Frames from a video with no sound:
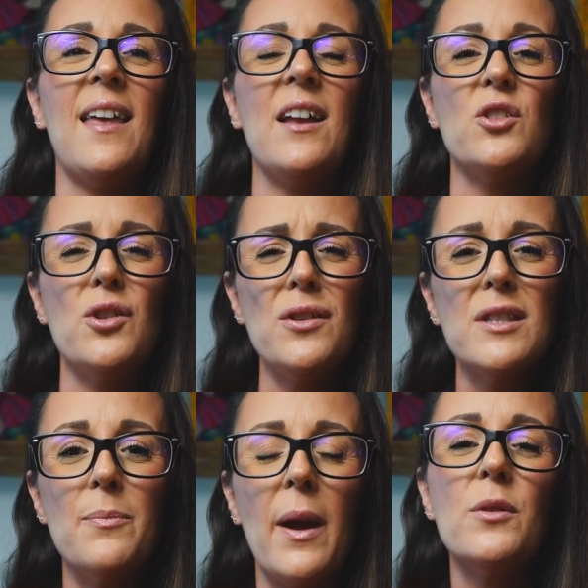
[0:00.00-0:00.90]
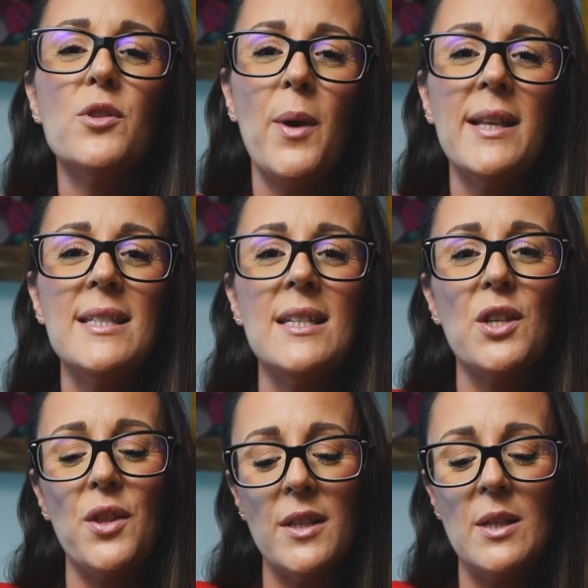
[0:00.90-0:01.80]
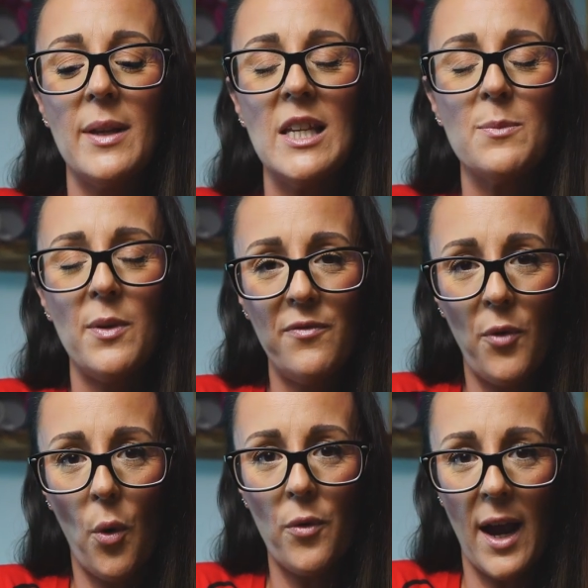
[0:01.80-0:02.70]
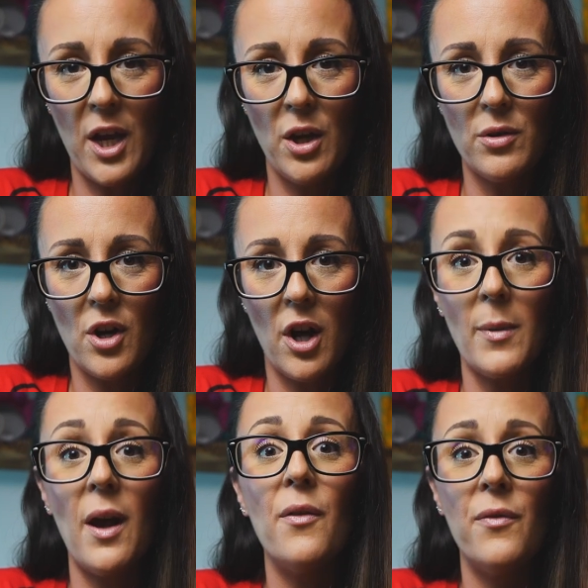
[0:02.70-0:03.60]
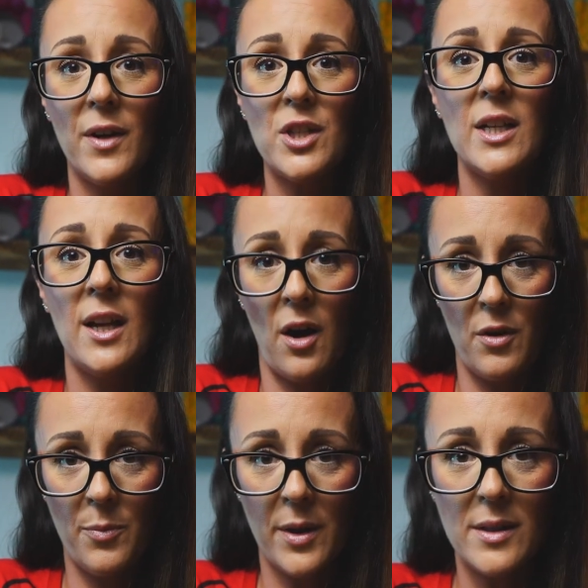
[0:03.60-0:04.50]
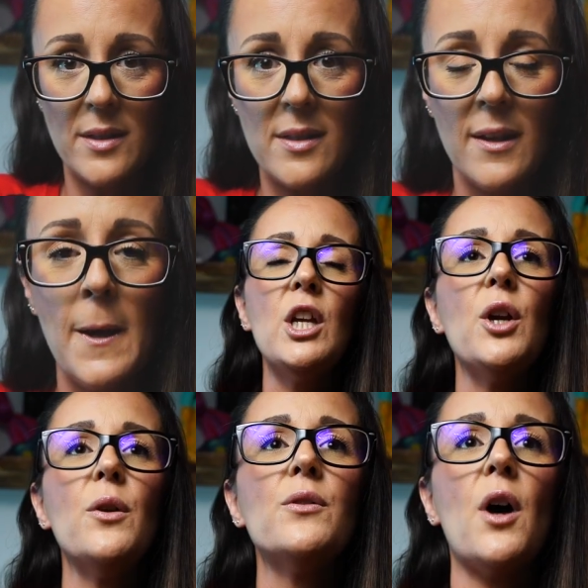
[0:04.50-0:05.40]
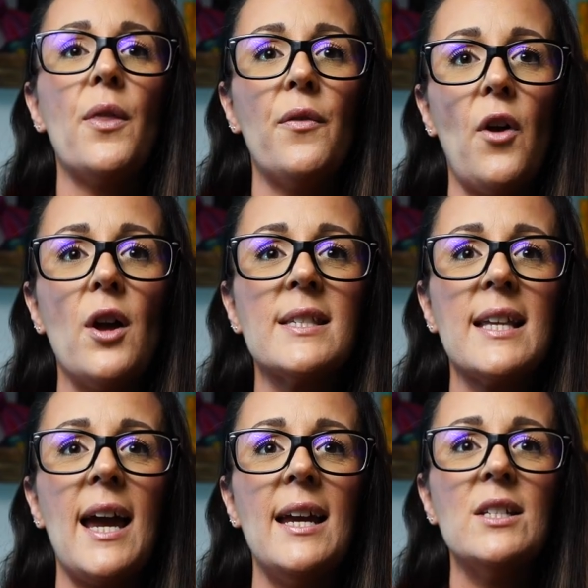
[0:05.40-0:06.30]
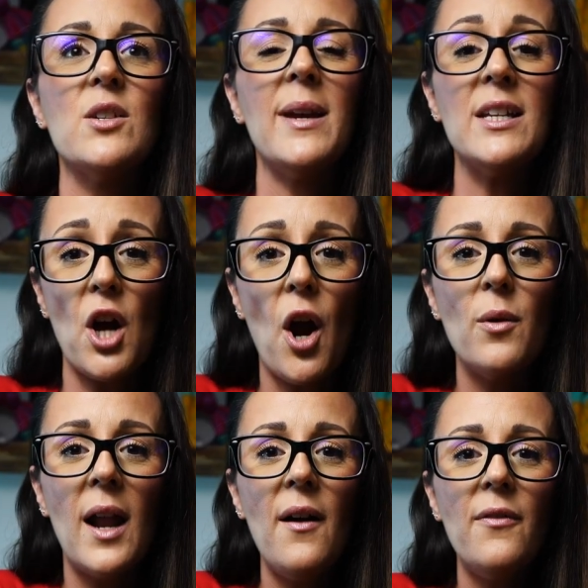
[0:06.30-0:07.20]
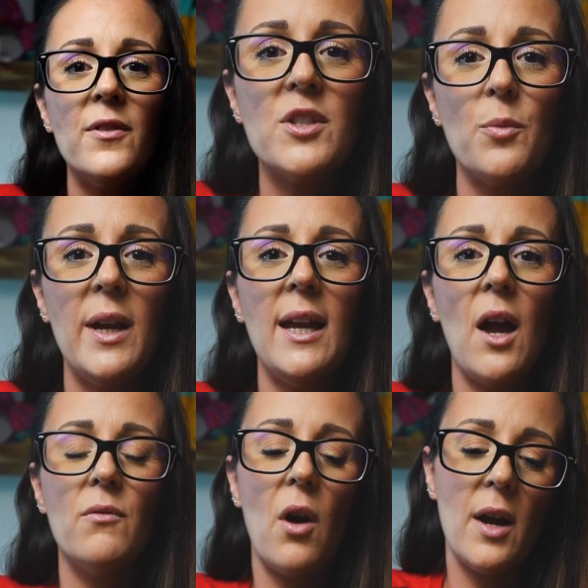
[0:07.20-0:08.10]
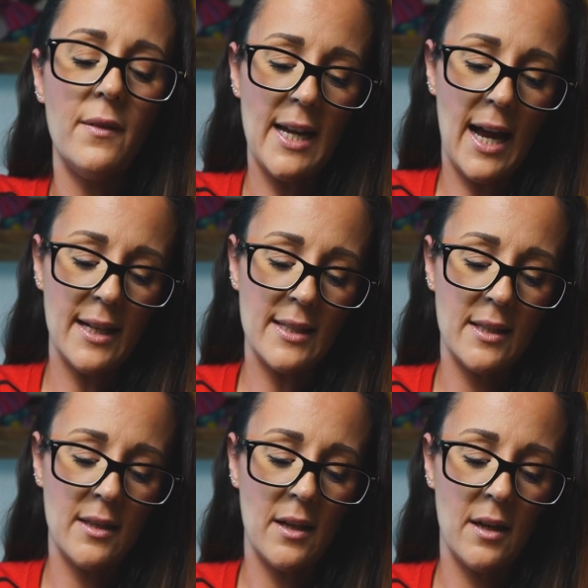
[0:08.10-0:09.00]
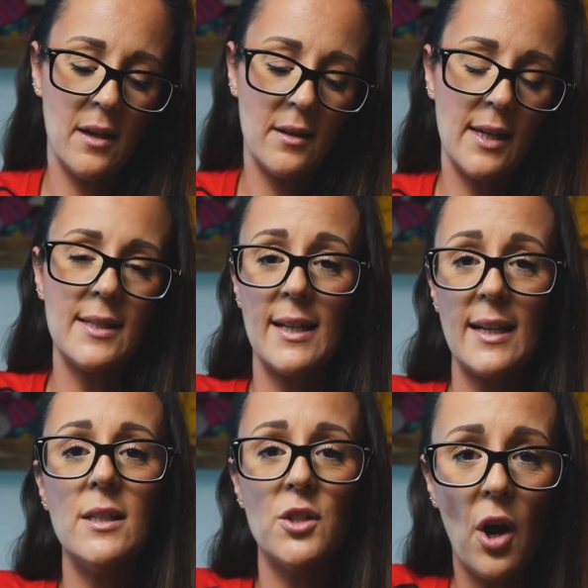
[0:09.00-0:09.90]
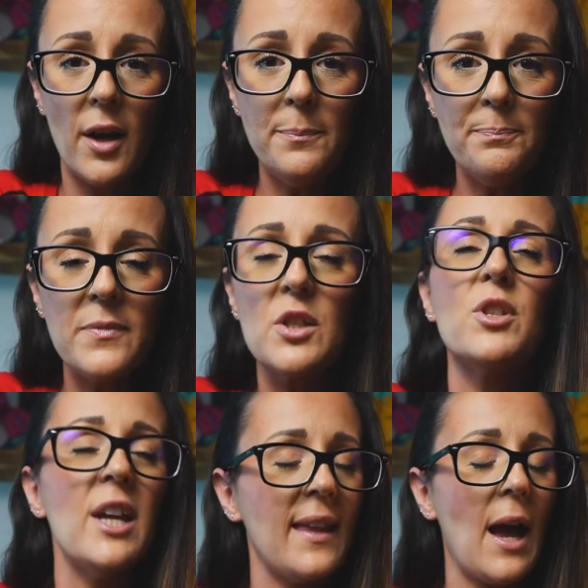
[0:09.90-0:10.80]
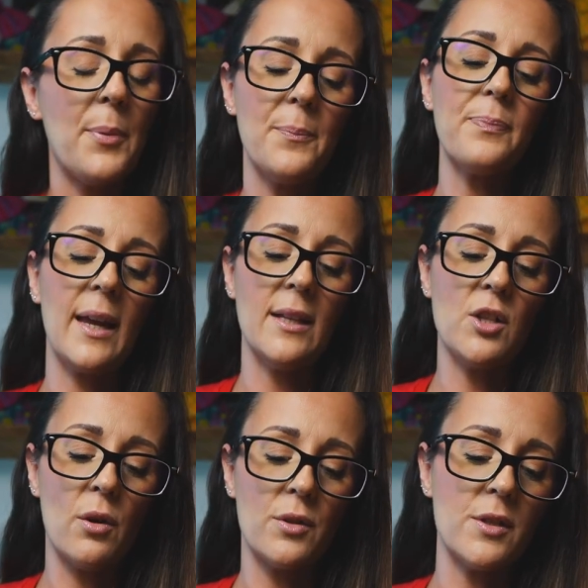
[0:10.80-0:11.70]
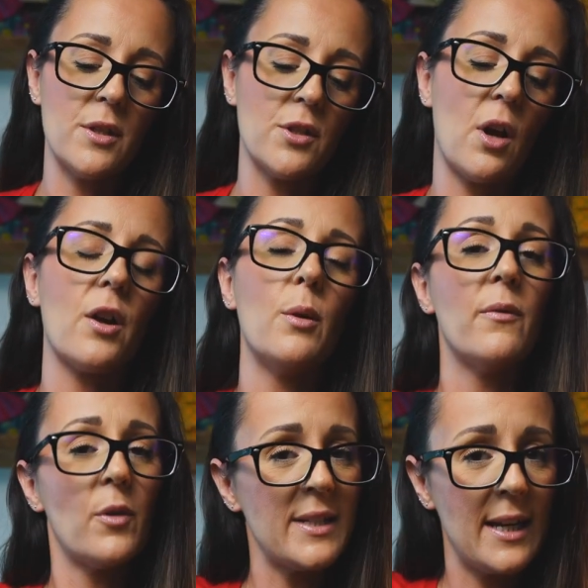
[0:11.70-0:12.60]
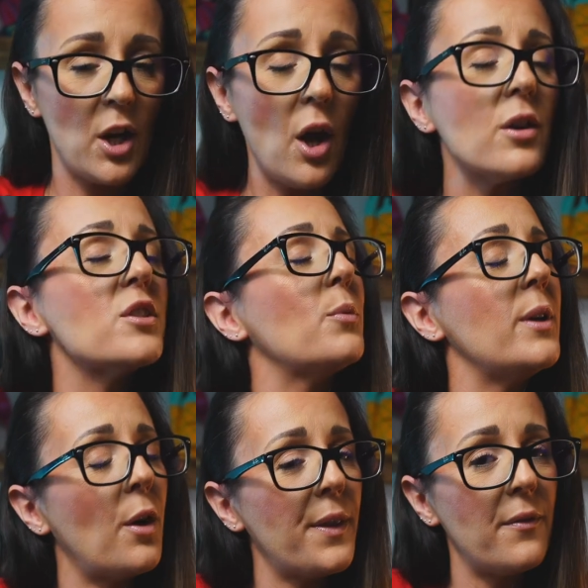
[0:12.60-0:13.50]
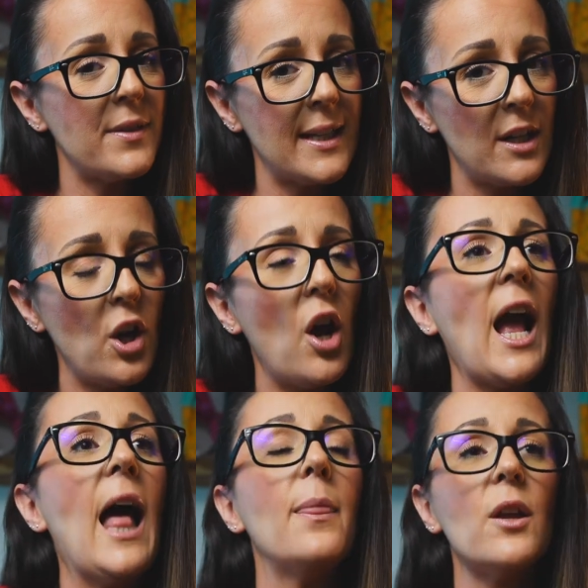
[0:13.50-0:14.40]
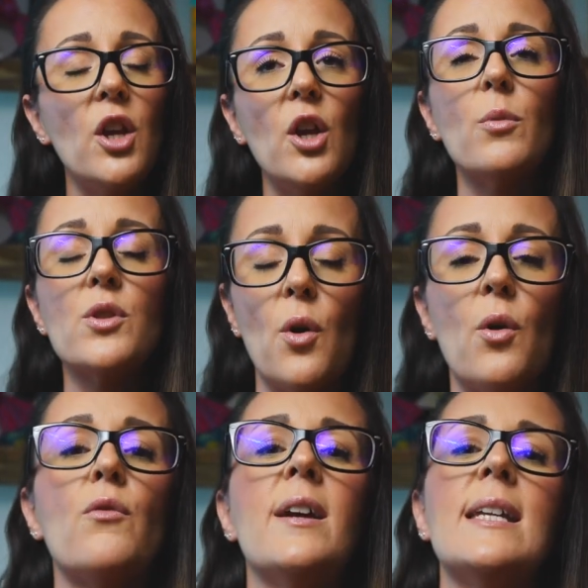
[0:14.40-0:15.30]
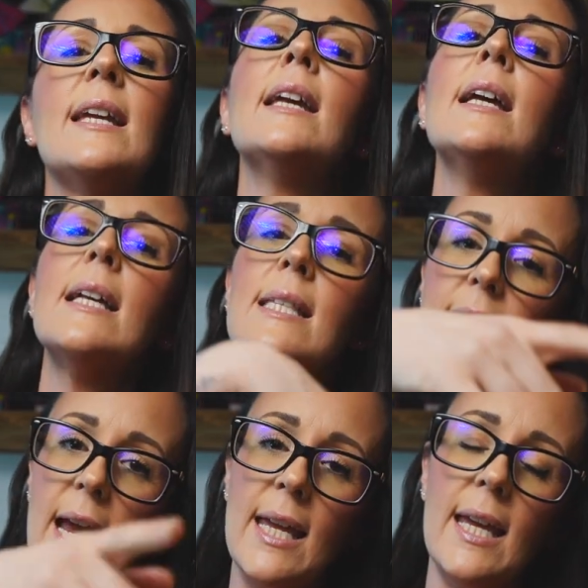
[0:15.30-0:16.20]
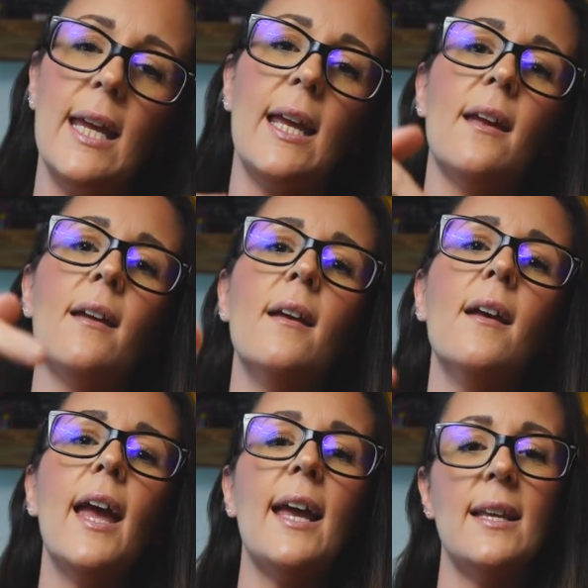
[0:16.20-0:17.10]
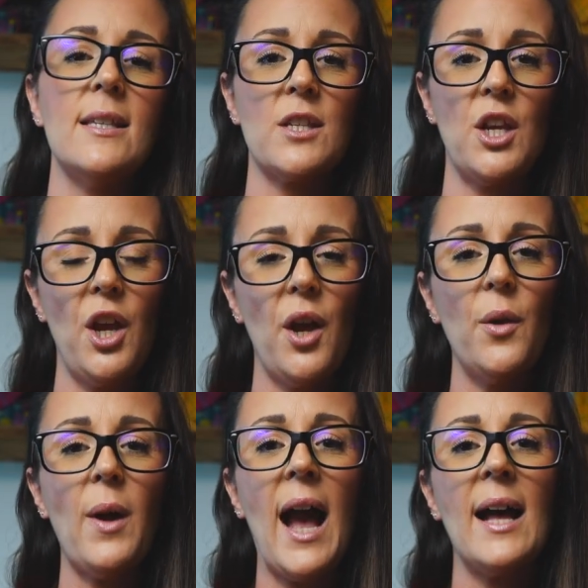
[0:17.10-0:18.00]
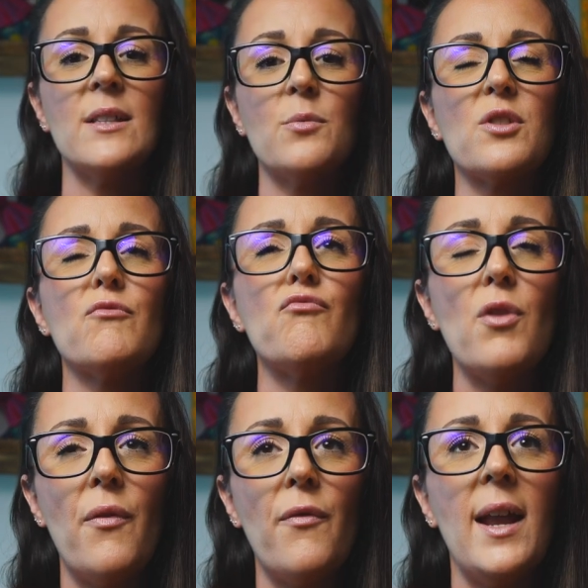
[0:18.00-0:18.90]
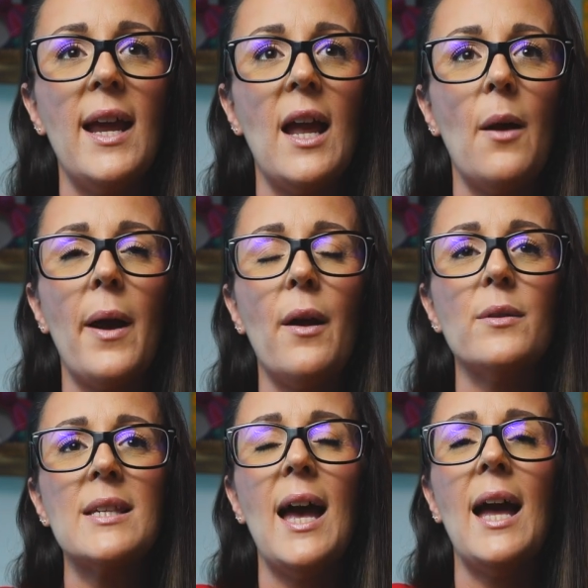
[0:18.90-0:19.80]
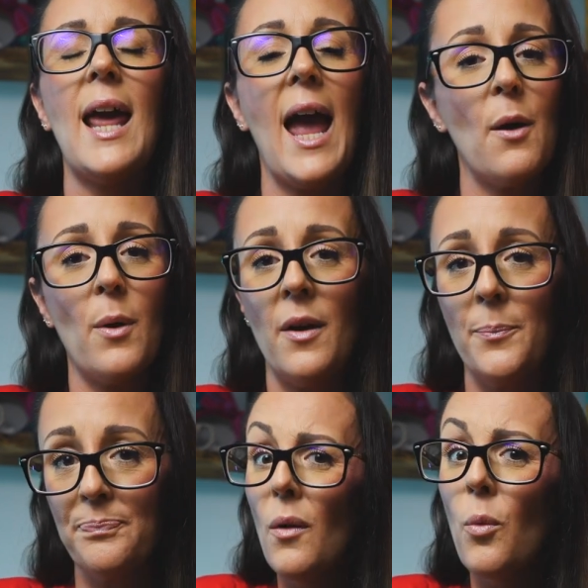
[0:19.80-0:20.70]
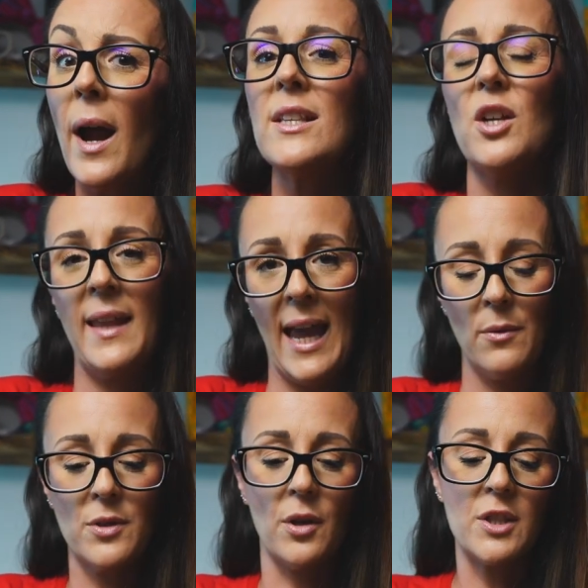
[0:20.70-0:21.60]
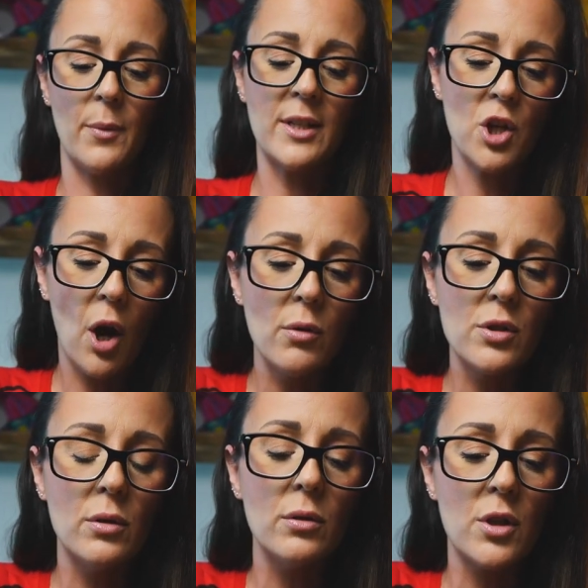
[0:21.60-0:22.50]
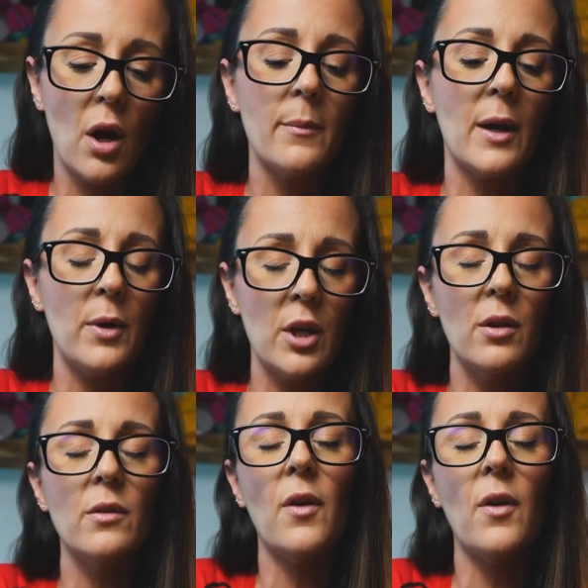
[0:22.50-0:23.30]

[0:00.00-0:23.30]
there just about 20 to 30 minutes before that queue time officially opens. We queued on the first day to meet Olaf, so we arrived at the designated time. So we checked the app, it told us to start queuing from 10 o'clock, so we got there for 10 o'clock and the queue was already snaking in its queue and was roughly about an hour wait on the outside. So in total, time that we queued